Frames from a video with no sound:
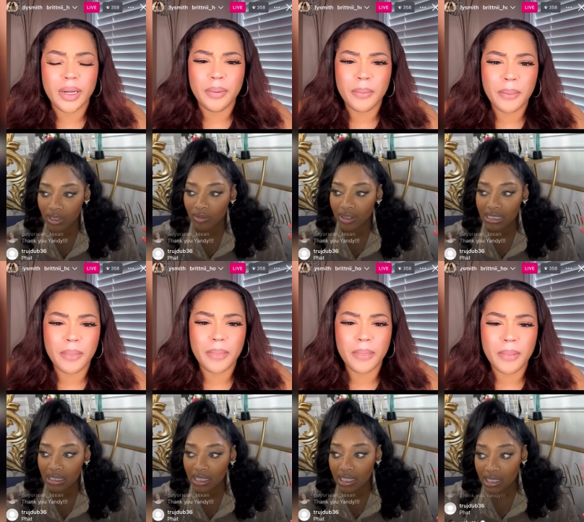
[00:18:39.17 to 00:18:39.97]
Speaker 1: arrested
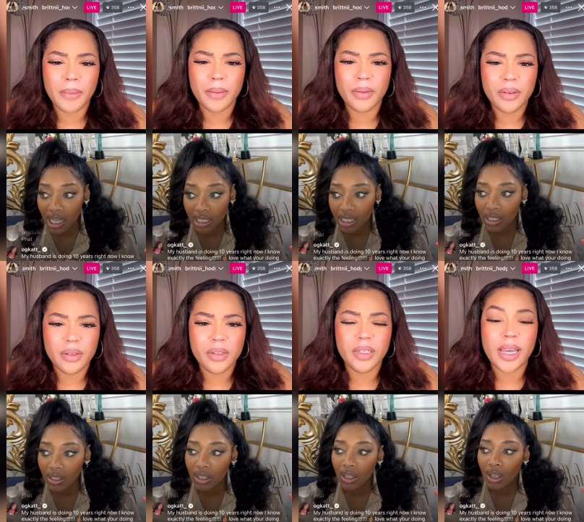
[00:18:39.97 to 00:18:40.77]
in Kentucky.
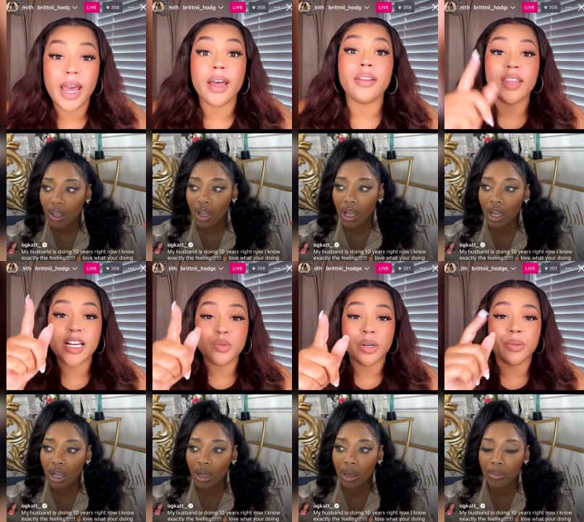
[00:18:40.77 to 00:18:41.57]
Yeah.
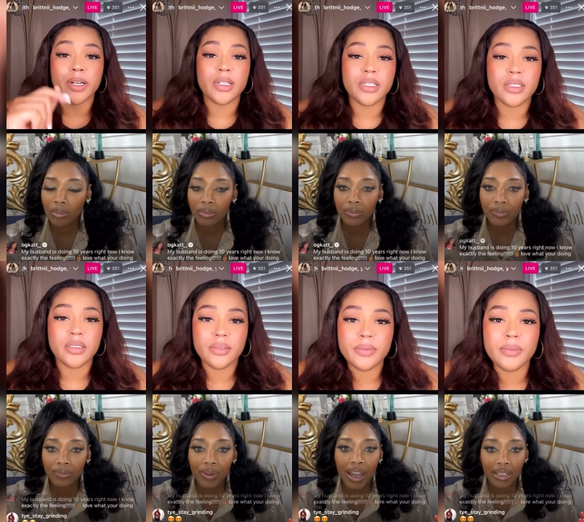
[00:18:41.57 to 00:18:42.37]
Um,
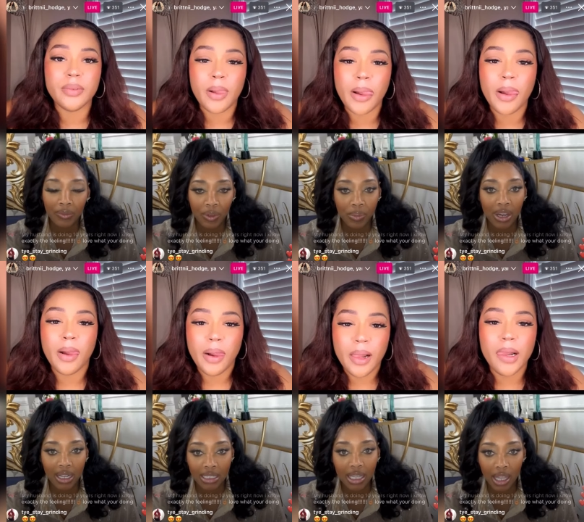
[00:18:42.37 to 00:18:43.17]
fighting for Breonna
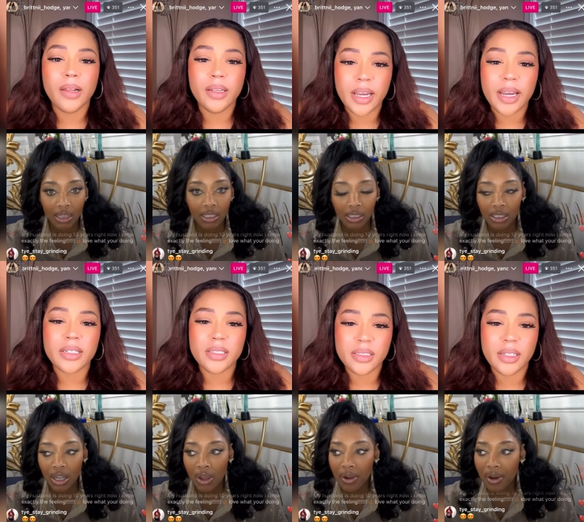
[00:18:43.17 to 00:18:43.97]
yeah. Taylor
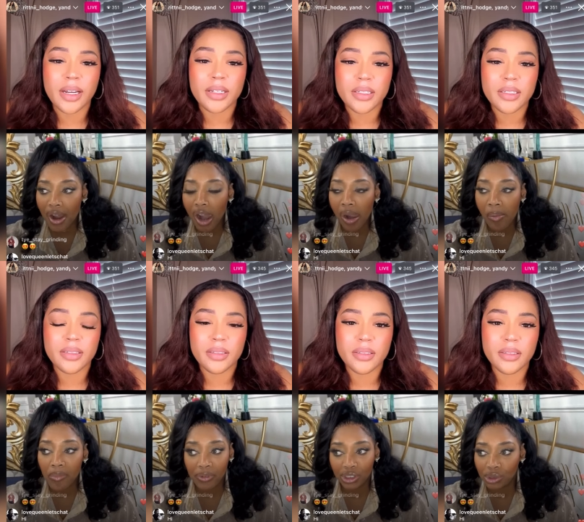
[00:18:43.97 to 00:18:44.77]
yeah. um,
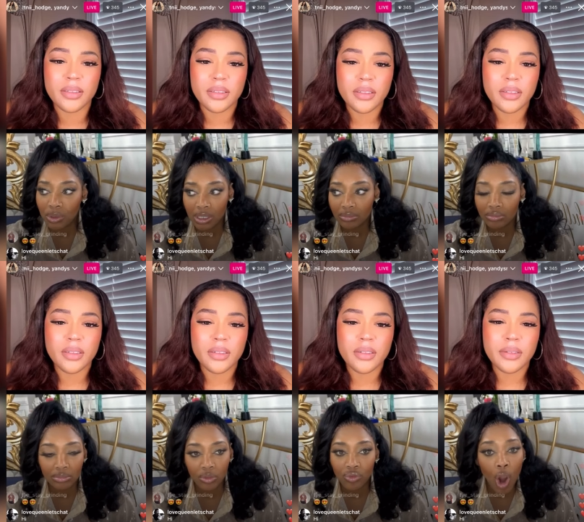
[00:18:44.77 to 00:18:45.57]
for sure
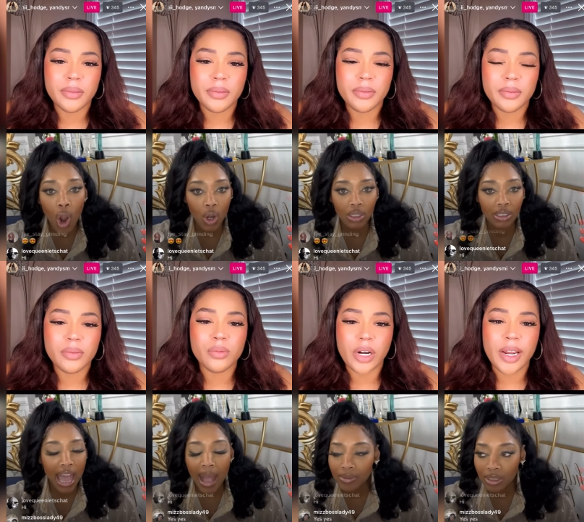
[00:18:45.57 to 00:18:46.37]
wrong.
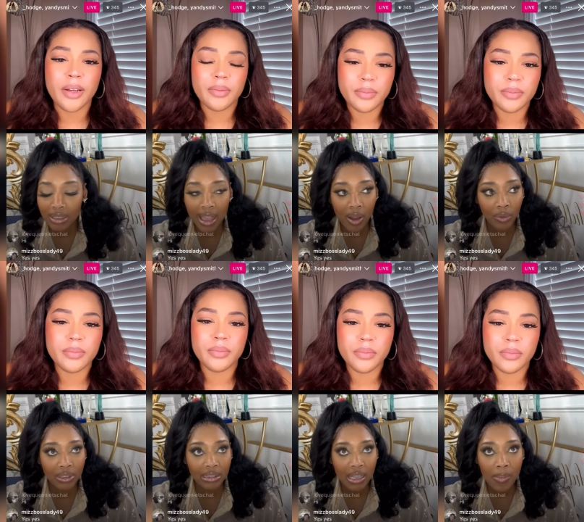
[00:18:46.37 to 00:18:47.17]
Yeah. Now the
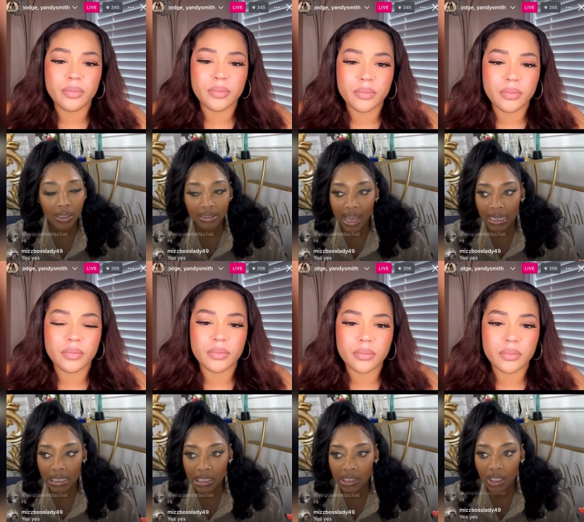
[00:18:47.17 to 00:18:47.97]
thing about that
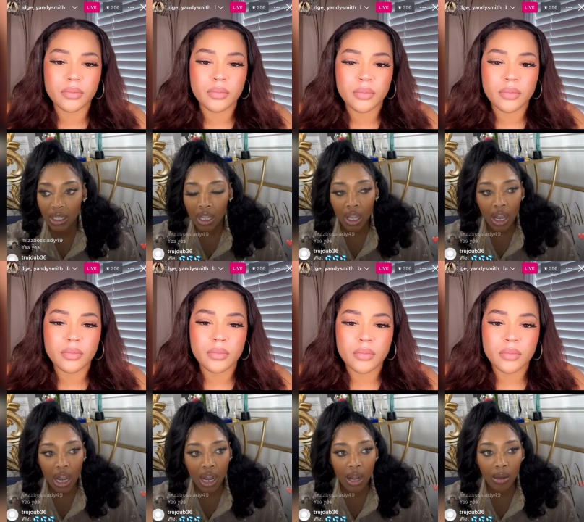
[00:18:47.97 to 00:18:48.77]
is,
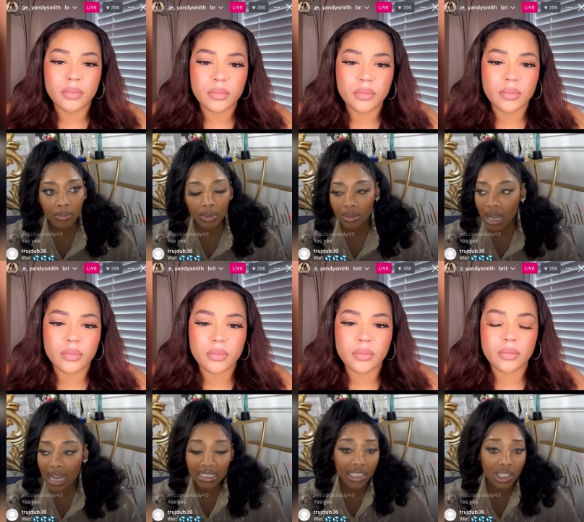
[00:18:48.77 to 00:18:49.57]
um,
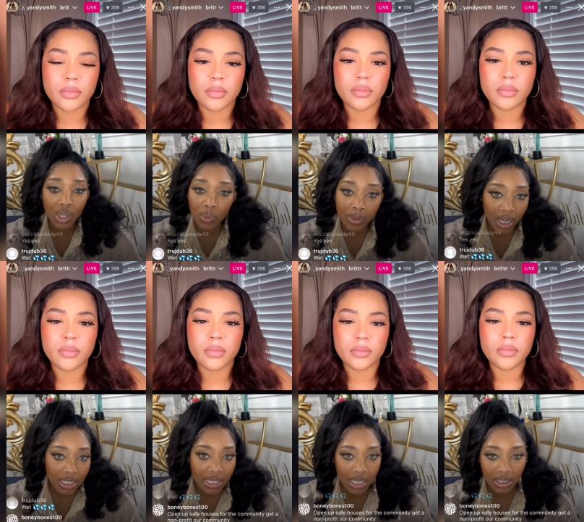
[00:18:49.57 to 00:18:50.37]
I didn't know
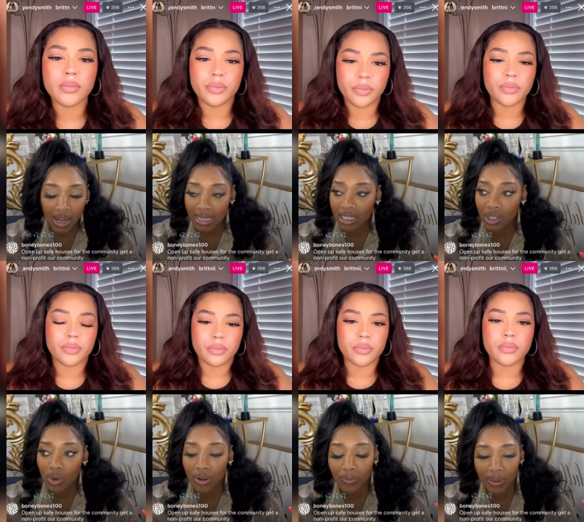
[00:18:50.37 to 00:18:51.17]
Breonna Taylor. I didn't know
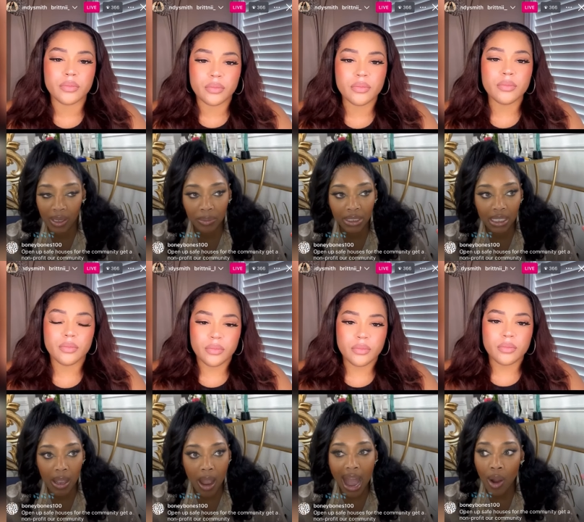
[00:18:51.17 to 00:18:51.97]
her family.
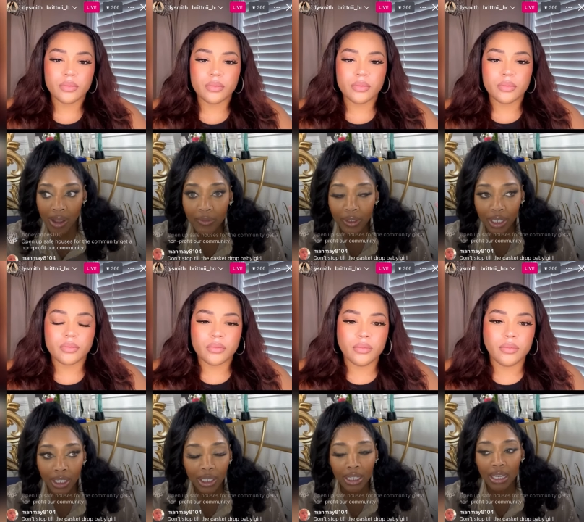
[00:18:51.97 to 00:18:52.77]
However,